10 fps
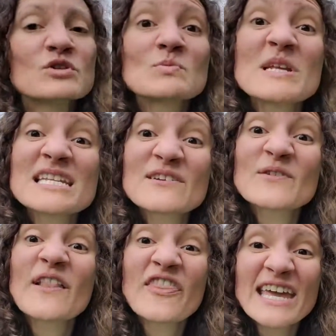which mean
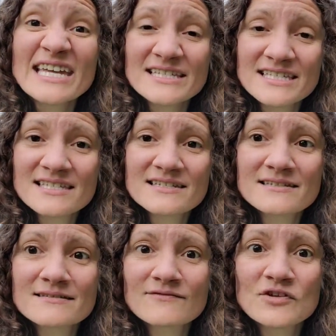different things
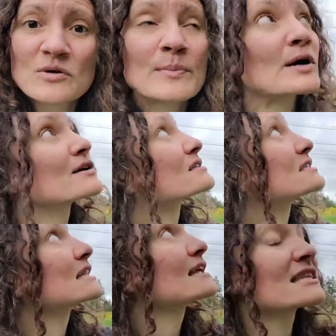for the birds.
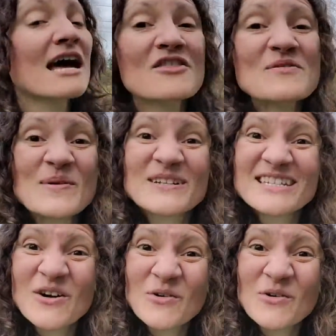They let other birds know